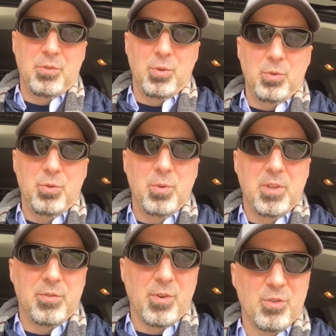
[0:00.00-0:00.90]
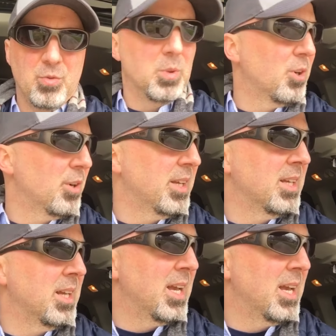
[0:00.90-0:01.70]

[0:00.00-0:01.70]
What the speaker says: to do this virtual learning,